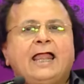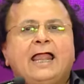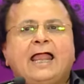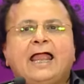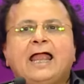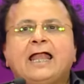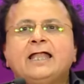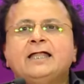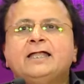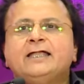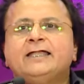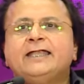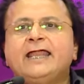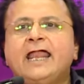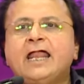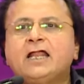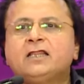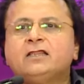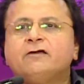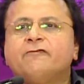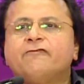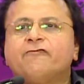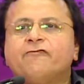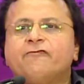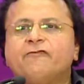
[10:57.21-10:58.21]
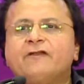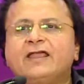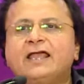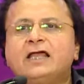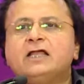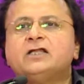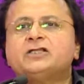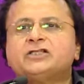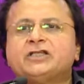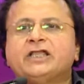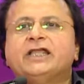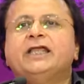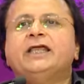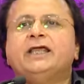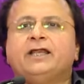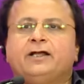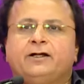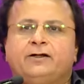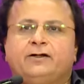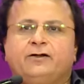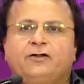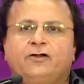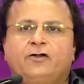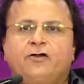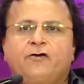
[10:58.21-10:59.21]
and take the fair share
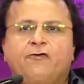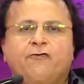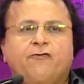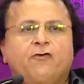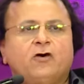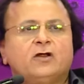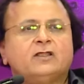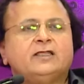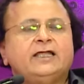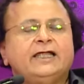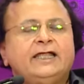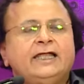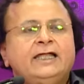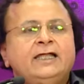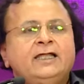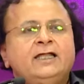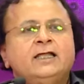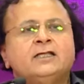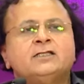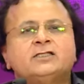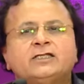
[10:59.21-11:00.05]
for the Indian